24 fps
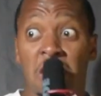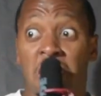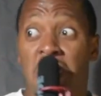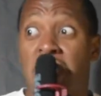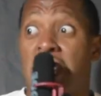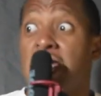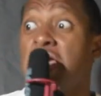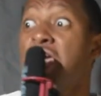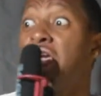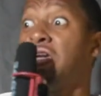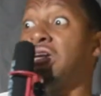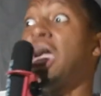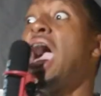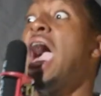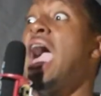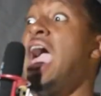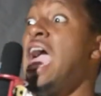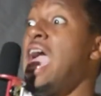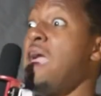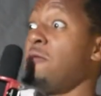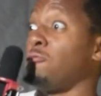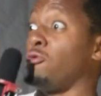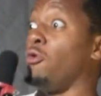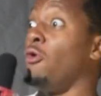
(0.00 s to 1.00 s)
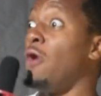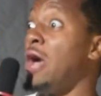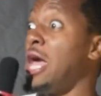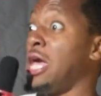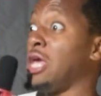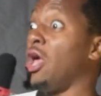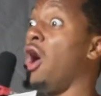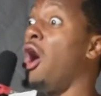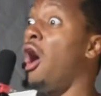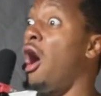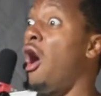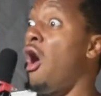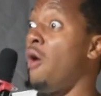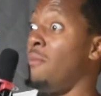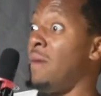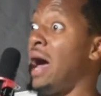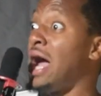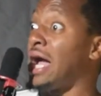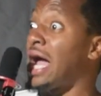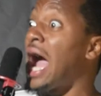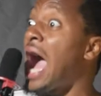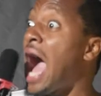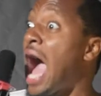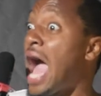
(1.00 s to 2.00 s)
He came quick. Oh
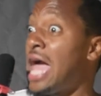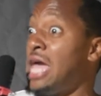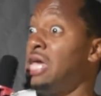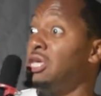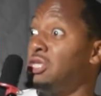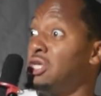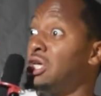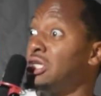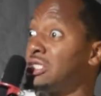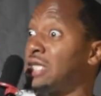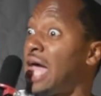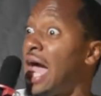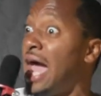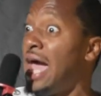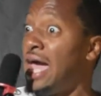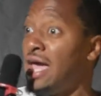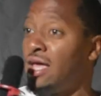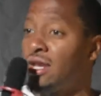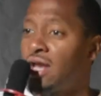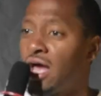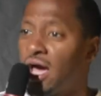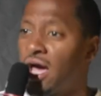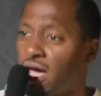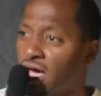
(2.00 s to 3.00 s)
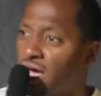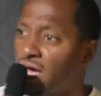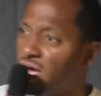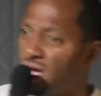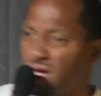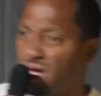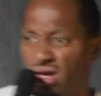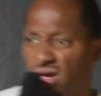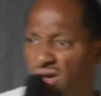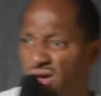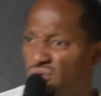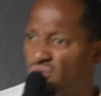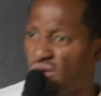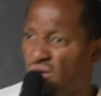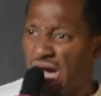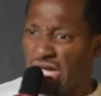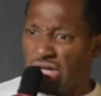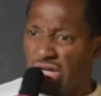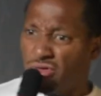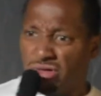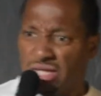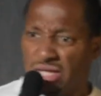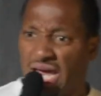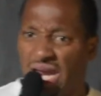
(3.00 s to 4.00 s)
my god, he just came like, why
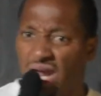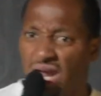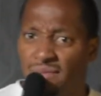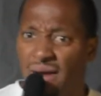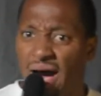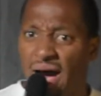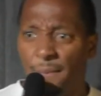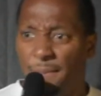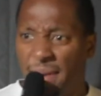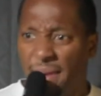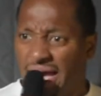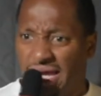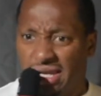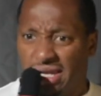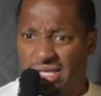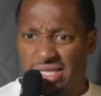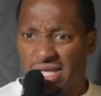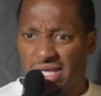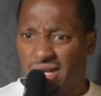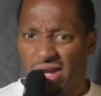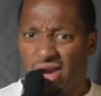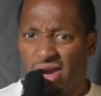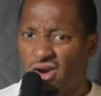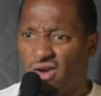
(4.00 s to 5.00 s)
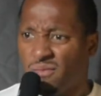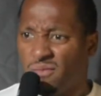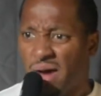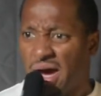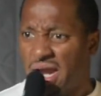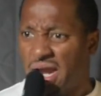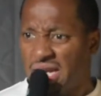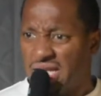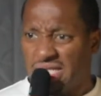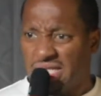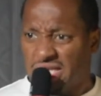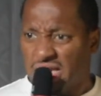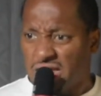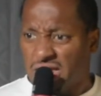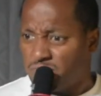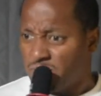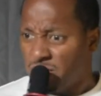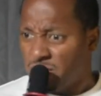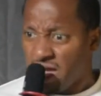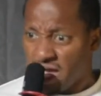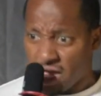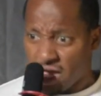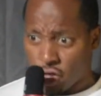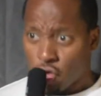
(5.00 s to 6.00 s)
you telling my business and everybody? This is
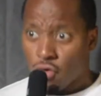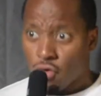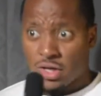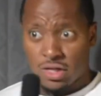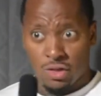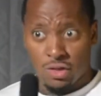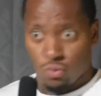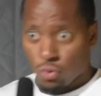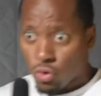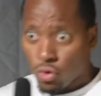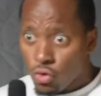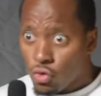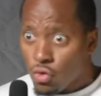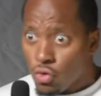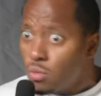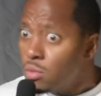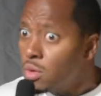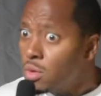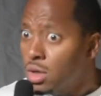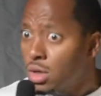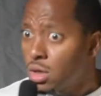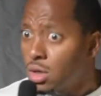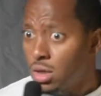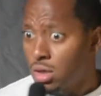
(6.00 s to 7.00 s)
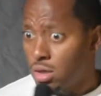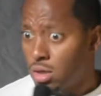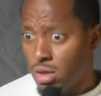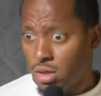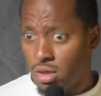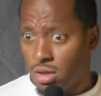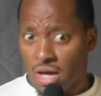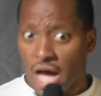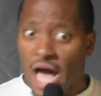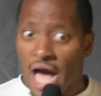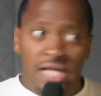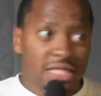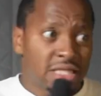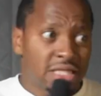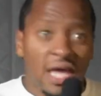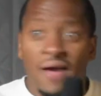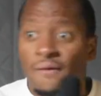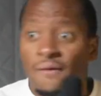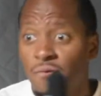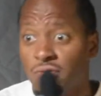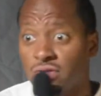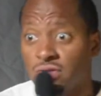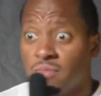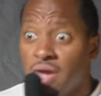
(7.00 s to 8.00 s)
me and you in the room. I
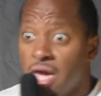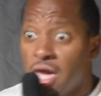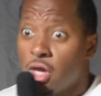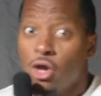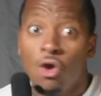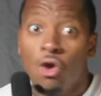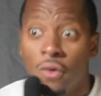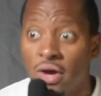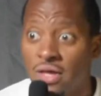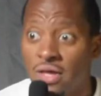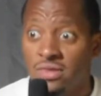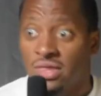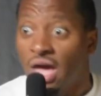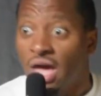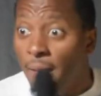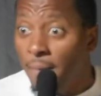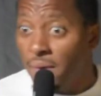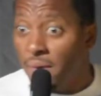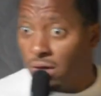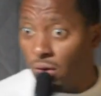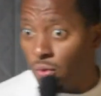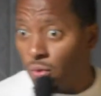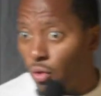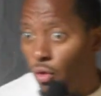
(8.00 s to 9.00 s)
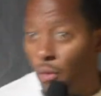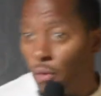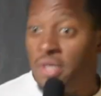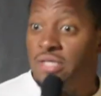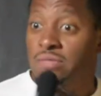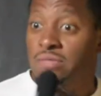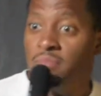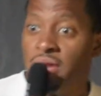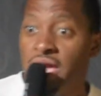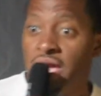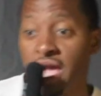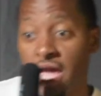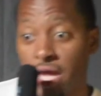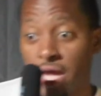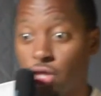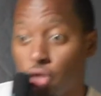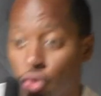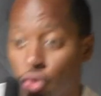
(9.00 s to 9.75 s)
said it was me, you, and them in the room. It's me and